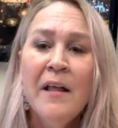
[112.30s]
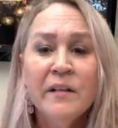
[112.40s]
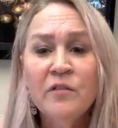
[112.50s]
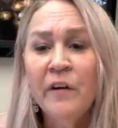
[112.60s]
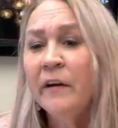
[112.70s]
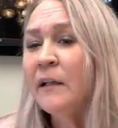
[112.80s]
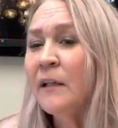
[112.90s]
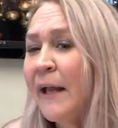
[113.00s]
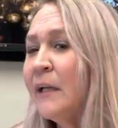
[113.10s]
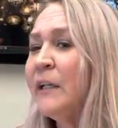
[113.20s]
that's very
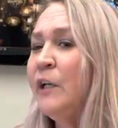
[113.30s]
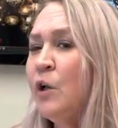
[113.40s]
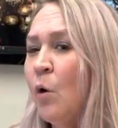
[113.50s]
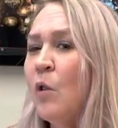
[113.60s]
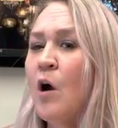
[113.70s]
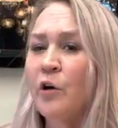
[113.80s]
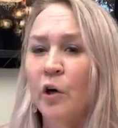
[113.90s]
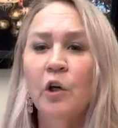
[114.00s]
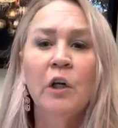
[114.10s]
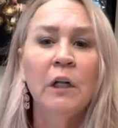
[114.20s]
likely no
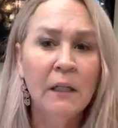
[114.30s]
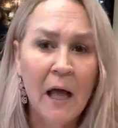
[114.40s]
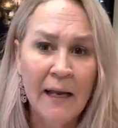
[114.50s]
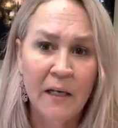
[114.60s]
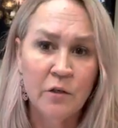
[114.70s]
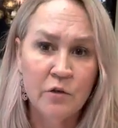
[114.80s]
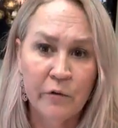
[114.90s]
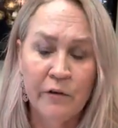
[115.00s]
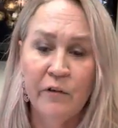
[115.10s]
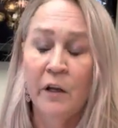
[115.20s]
longer
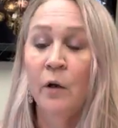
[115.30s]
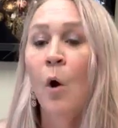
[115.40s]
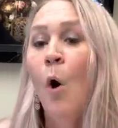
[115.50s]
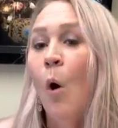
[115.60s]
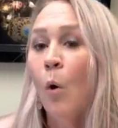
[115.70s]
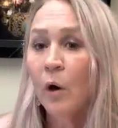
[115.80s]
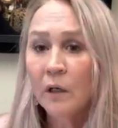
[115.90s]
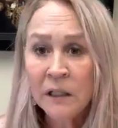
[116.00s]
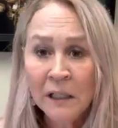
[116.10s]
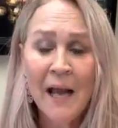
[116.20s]
client-driven or
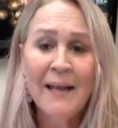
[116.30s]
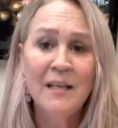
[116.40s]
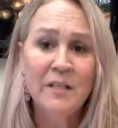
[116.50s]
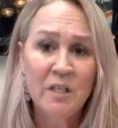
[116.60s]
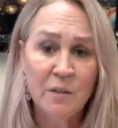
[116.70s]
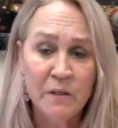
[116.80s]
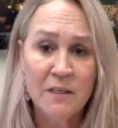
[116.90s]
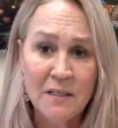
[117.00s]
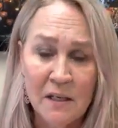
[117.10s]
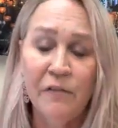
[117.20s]

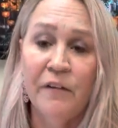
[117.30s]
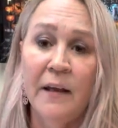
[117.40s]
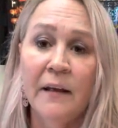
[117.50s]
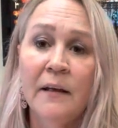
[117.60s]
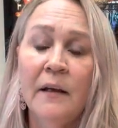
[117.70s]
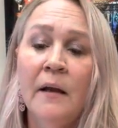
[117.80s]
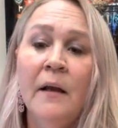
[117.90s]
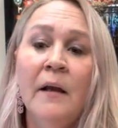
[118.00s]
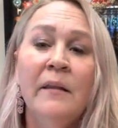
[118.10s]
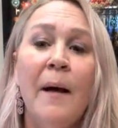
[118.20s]
client-specific.
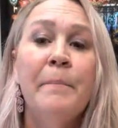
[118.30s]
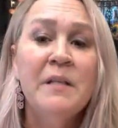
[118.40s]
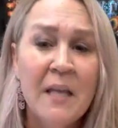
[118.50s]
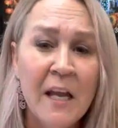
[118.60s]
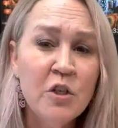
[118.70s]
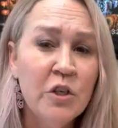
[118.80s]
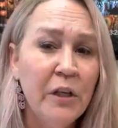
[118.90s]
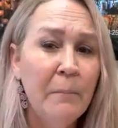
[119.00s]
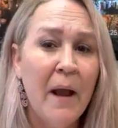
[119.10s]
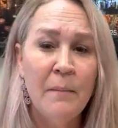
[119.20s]
That
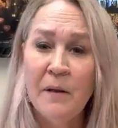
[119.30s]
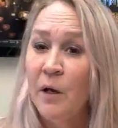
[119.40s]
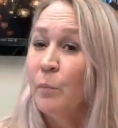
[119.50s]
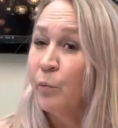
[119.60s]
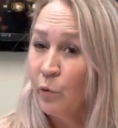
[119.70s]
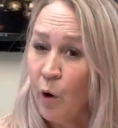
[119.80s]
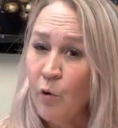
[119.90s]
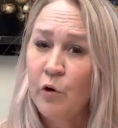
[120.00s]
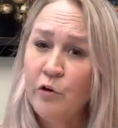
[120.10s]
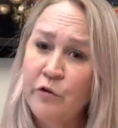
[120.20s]
potentially might be a
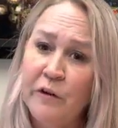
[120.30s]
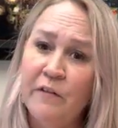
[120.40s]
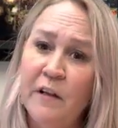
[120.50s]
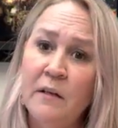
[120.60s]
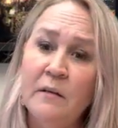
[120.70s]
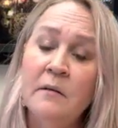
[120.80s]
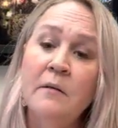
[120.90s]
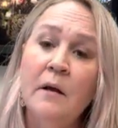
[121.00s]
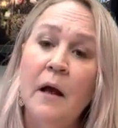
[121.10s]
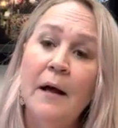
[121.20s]

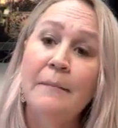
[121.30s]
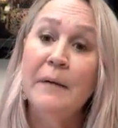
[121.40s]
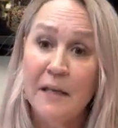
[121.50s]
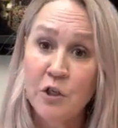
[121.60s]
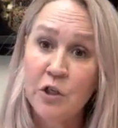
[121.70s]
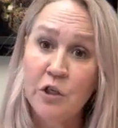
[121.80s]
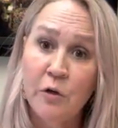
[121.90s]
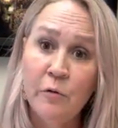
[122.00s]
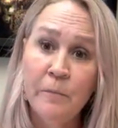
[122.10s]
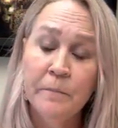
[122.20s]
broker-driven
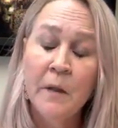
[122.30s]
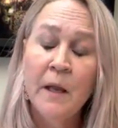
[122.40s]
issue,